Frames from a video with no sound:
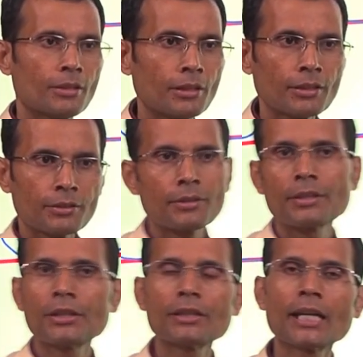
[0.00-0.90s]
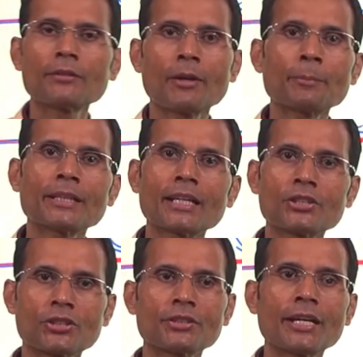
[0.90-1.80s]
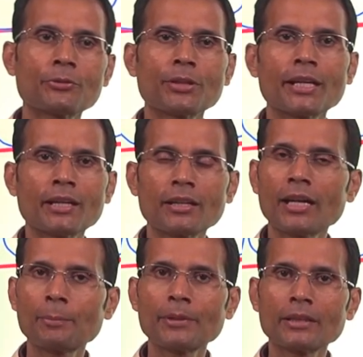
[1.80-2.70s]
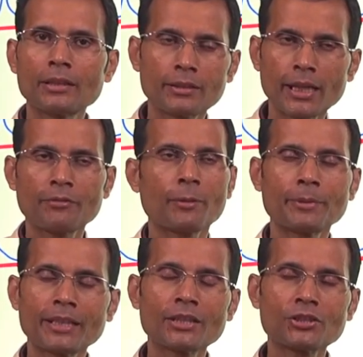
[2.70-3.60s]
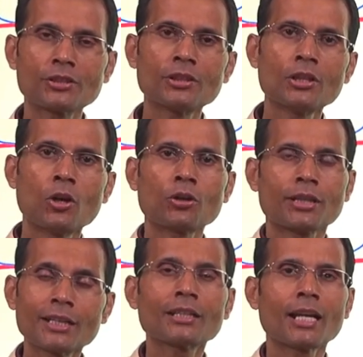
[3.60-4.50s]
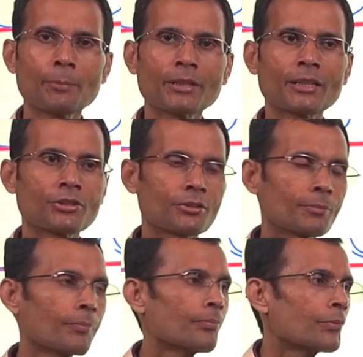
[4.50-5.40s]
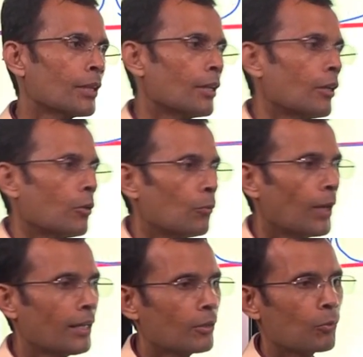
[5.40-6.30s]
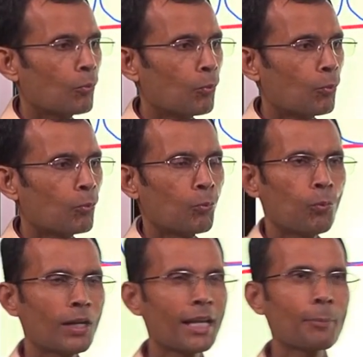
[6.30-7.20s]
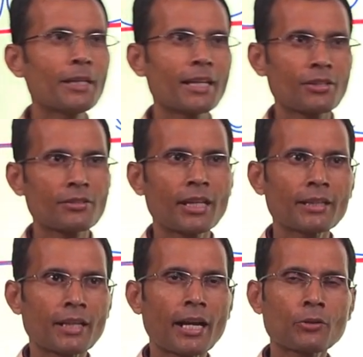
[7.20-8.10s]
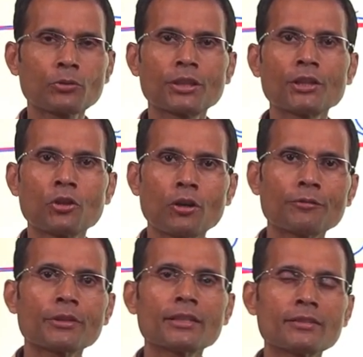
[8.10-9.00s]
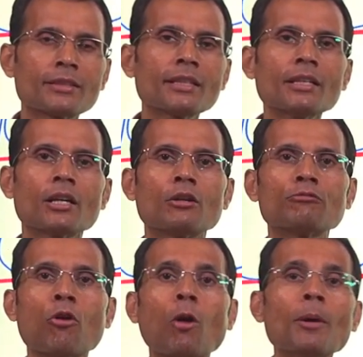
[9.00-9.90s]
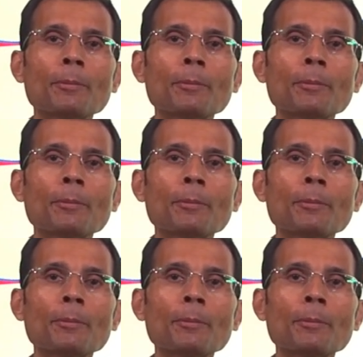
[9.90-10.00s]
Uh, real life application, day to day life application or clinical application. Well, one application that I could think of is the warm